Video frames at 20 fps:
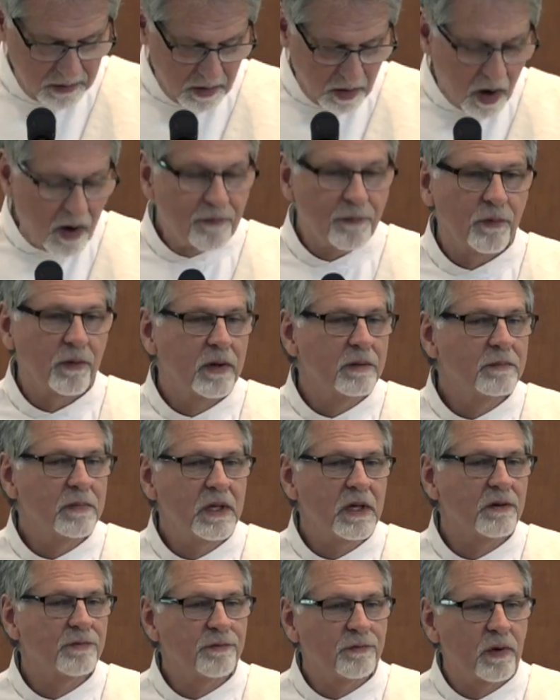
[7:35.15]
offering
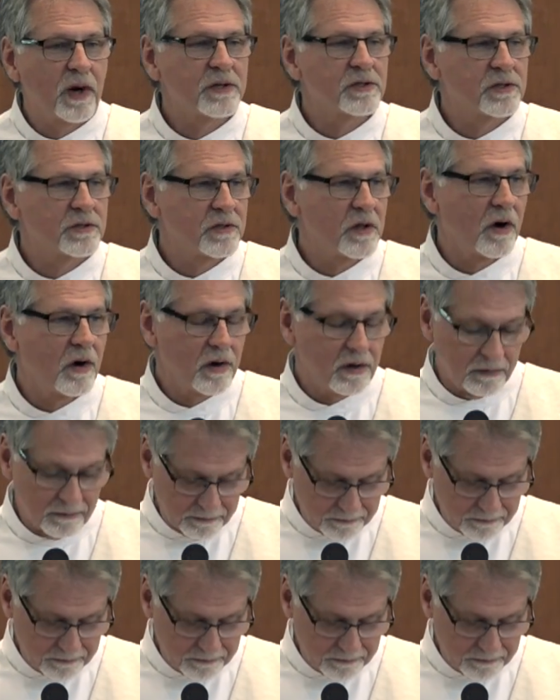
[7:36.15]
me a fresh start.